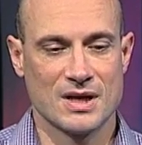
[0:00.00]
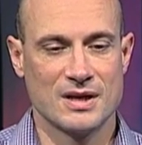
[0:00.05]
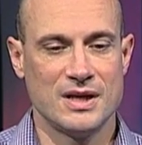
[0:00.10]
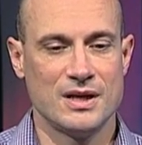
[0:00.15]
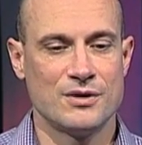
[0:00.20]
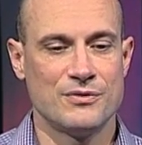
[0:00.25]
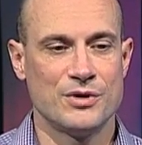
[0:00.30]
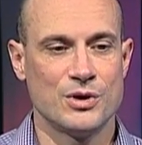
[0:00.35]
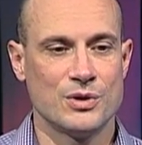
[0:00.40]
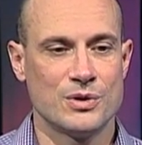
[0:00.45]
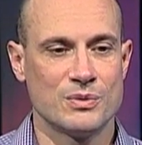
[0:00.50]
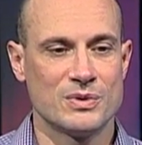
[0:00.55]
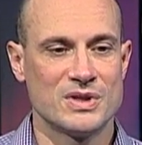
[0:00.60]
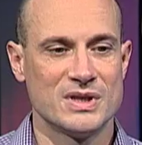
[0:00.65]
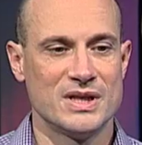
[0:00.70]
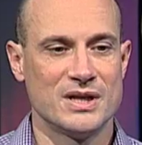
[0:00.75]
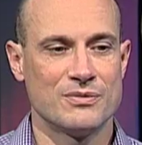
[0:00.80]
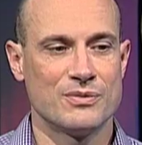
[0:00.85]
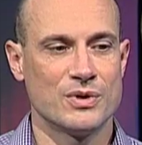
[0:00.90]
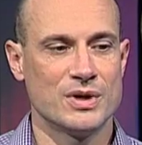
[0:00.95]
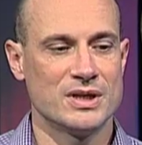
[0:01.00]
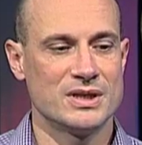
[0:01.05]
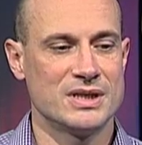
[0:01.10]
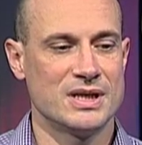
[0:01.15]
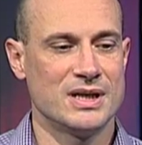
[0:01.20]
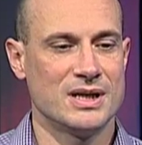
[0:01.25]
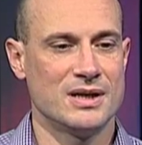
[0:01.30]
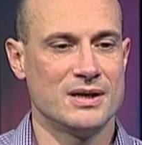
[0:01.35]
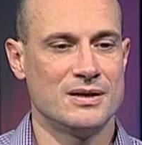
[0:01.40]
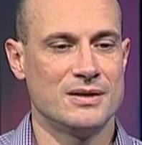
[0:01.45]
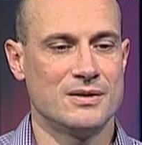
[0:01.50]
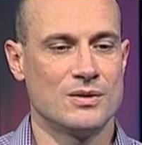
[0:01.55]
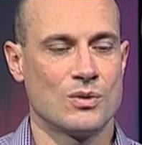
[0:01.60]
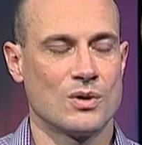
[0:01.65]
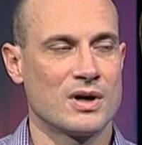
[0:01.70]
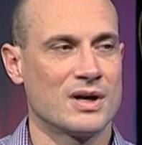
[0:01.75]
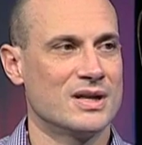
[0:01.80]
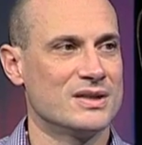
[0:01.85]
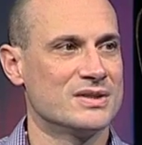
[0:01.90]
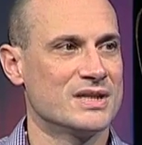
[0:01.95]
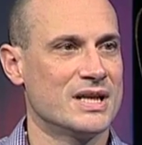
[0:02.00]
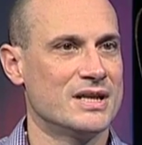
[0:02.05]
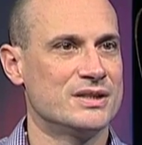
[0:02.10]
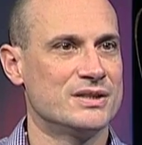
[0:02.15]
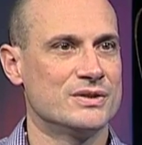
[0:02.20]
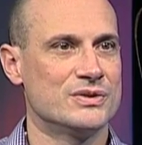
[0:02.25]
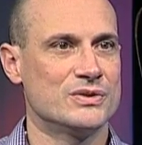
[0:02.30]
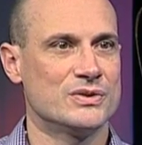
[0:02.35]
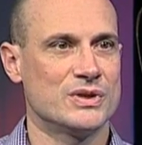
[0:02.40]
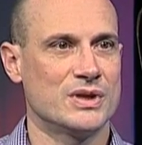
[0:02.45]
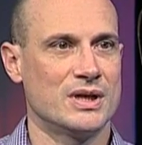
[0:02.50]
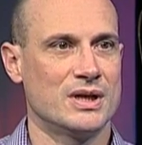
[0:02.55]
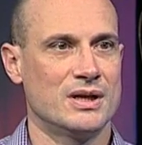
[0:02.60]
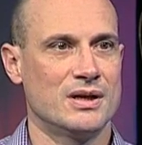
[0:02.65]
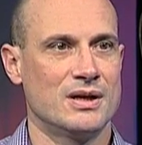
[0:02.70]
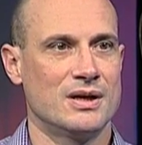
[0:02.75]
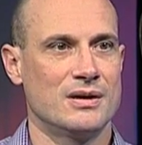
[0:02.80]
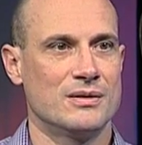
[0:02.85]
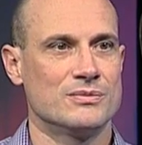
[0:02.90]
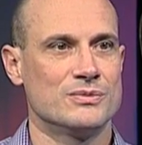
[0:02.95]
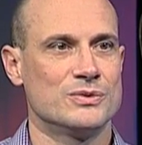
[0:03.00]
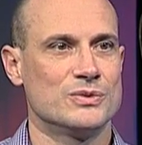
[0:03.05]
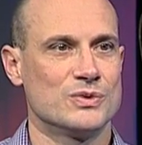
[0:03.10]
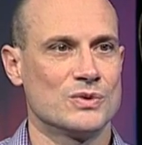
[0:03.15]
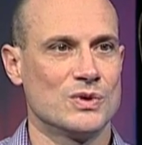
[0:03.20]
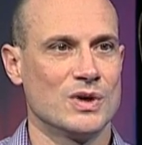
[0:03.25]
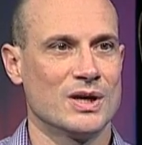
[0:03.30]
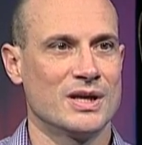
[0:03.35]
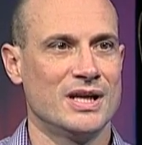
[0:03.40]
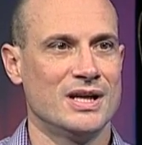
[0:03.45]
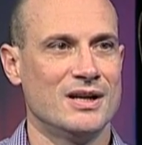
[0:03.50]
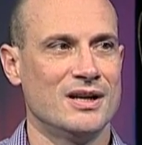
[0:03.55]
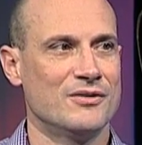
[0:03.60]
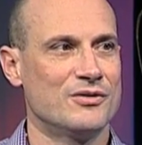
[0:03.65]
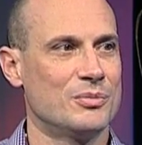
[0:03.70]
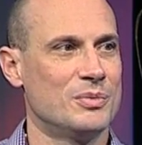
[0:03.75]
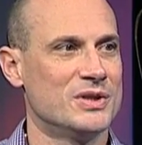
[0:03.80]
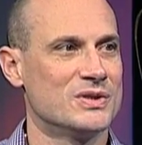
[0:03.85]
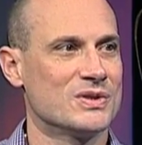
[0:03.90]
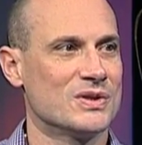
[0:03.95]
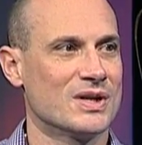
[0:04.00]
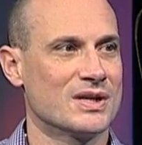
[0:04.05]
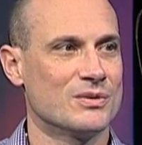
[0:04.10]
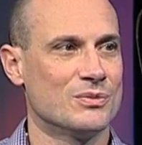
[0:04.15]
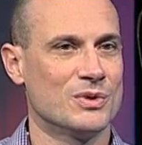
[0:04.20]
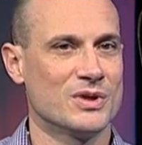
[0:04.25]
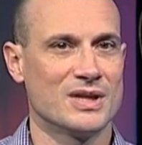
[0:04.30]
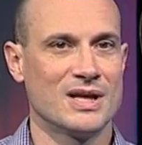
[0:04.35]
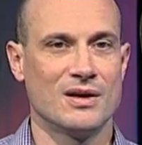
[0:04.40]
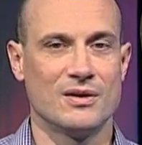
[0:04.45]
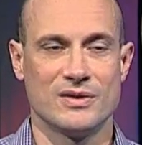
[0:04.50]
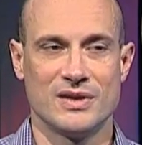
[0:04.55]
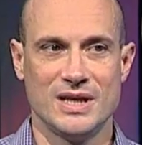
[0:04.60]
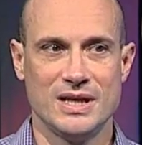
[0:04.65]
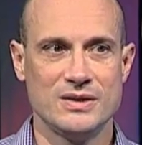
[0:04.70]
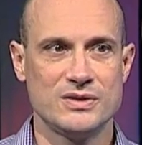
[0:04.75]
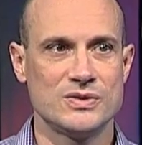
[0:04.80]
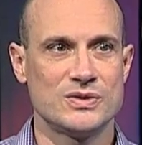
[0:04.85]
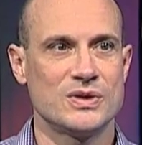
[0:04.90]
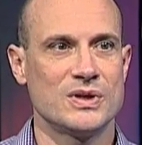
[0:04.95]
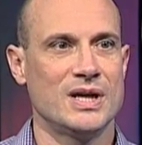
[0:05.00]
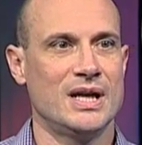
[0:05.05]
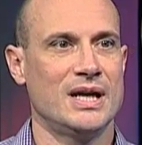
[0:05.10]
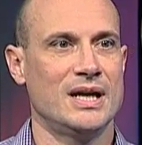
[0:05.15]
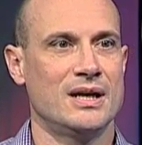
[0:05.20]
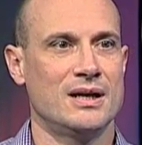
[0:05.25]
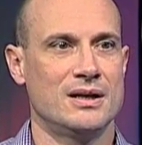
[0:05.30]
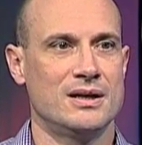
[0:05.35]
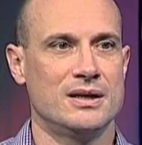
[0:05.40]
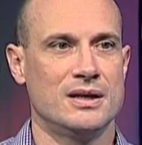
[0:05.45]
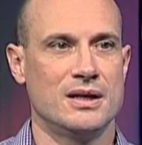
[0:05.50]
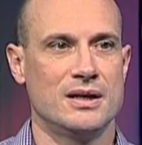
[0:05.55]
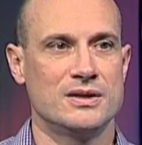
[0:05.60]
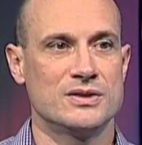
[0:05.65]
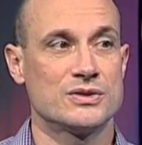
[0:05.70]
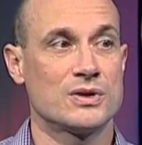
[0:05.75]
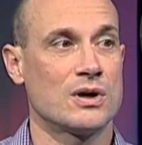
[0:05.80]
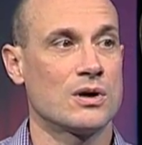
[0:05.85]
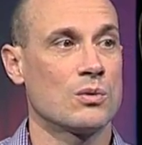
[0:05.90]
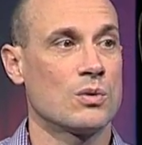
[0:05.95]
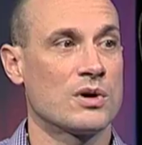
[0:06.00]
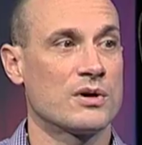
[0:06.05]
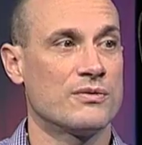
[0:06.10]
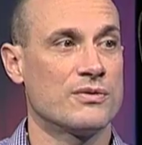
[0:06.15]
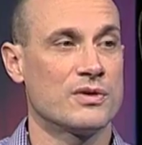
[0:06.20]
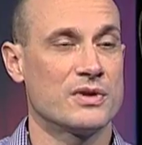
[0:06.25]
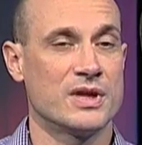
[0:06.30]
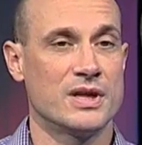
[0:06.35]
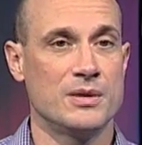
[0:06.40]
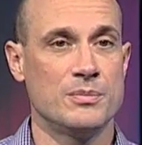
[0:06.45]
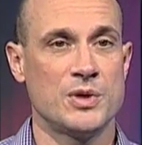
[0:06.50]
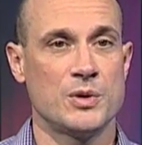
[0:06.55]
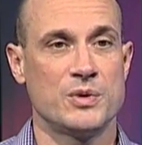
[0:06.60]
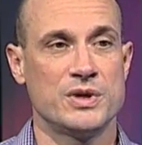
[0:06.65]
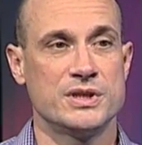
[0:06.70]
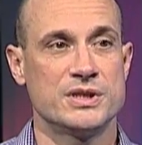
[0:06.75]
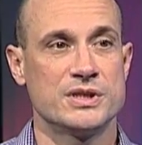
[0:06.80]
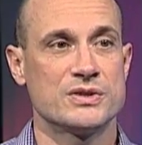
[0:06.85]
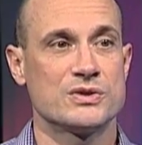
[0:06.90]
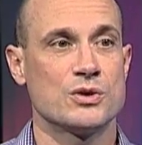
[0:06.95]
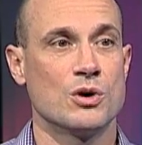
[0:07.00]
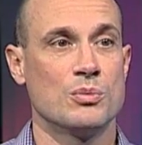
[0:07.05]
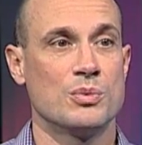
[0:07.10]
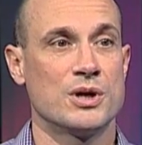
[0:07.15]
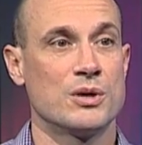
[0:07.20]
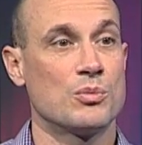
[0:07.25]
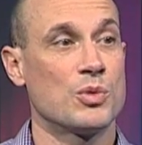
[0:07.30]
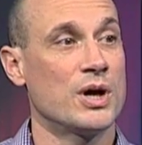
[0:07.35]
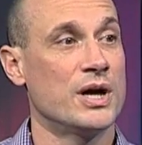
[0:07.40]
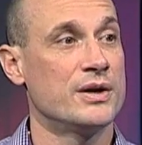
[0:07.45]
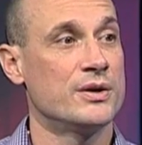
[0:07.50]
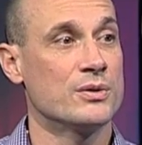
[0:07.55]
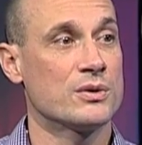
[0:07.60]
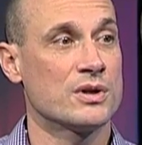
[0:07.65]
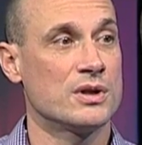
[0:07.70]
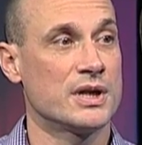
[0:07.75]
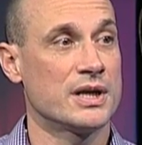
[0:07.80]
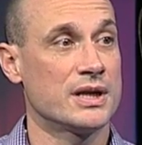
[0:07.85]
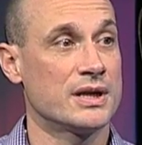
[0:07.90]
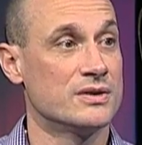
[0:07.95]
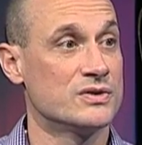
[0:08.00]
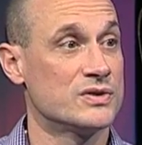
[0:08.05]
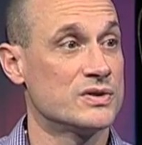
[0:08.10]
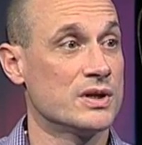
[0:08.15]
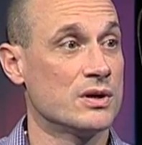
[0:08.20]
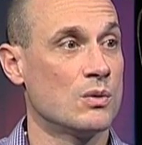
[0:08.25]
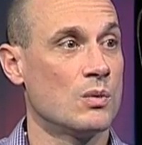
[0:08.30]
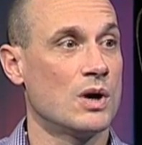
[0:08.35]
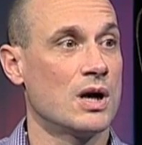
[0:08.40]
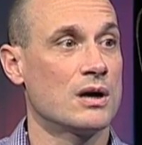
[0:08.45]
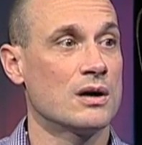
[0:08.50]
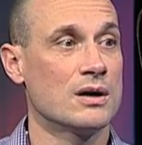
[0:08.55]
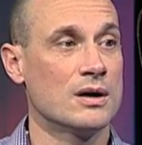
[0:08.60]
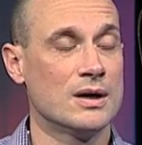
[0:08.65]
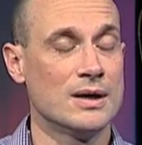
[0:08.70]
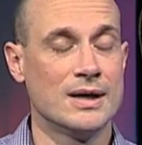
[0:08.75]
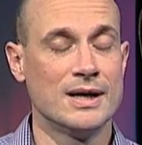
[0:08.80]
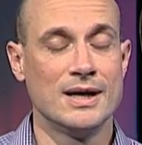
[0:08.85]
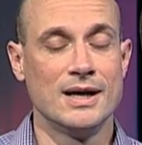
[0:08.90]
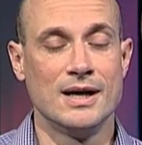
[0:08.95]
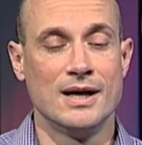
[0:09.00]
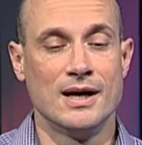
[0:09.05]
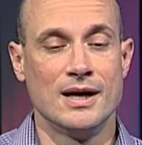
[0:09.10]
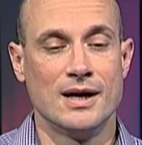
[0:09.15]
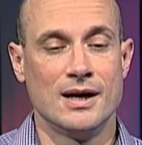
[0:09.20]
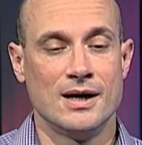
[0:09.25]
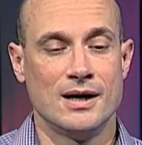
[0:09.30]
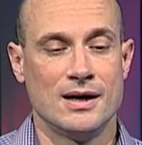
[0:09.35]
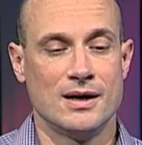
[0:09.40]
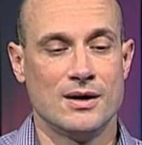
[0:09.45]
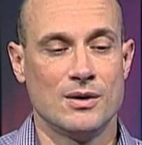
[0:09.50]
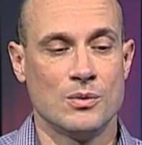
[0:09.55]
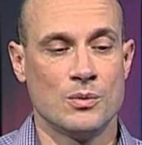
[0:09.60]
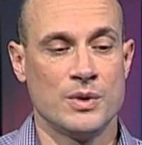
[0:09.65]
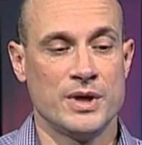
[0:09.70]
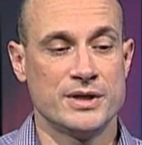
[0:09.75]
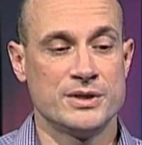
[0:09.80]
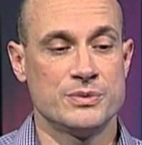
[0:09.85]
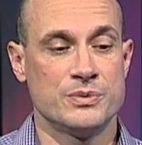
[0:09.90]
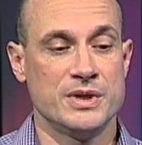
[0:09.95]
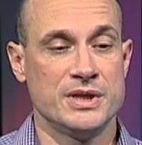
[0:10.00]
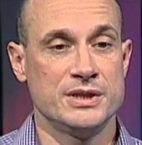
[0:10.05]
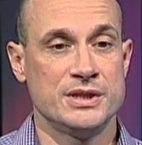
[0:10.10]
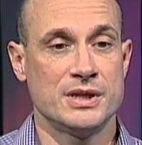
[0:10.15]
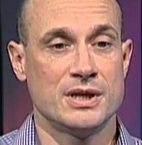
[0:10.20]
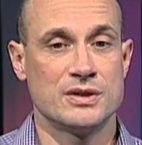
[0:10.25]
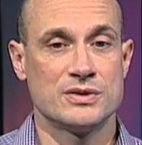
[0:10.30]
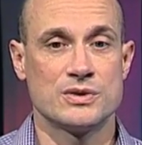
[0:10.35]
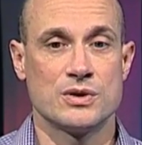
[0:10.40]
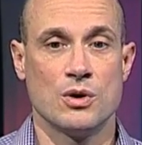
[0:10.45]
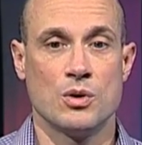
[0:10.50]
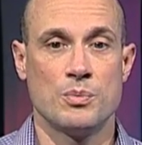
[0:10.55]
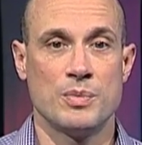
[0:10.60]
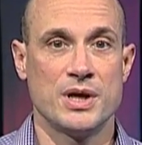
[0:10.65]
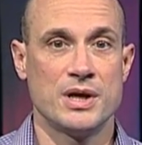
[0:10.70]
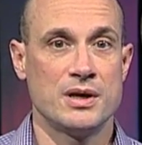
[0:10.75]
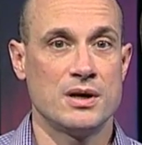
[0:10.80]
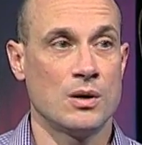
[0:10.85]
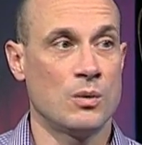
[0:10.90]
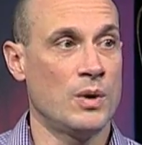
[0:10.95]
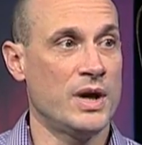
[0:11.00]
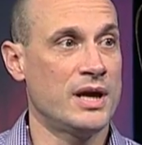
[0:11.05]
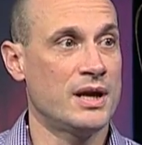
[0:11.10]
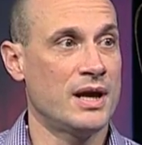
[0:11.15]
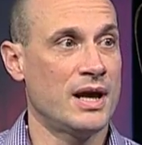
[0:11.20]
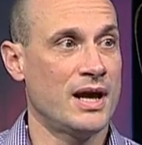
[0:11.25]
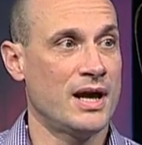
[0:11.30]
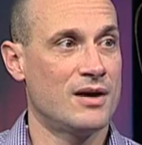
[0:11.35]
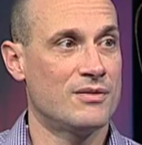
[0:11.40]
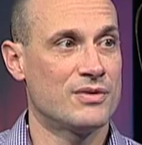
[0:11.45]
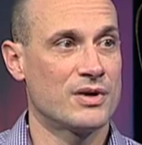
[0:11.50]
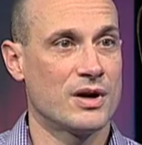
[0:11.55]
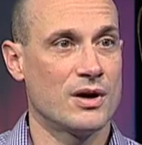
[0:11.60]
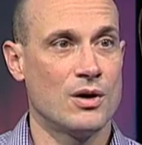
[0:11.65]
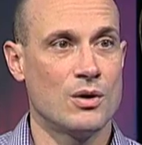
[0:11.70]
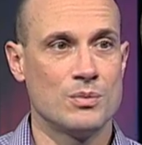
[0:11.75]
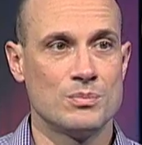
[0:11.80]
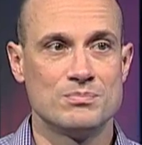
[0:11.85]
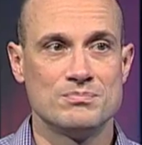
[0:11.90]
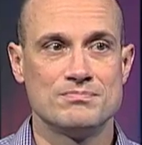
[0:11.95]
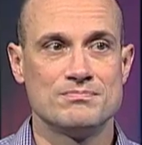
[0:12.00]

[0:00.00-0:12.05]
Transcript: interviewing with the different uh, organizations. Uh, lucky enough to be selected with Health East and uh, started working for them. And we just opened a brand new clinic in Stillwater, uh, which we just opened a week and a half ago.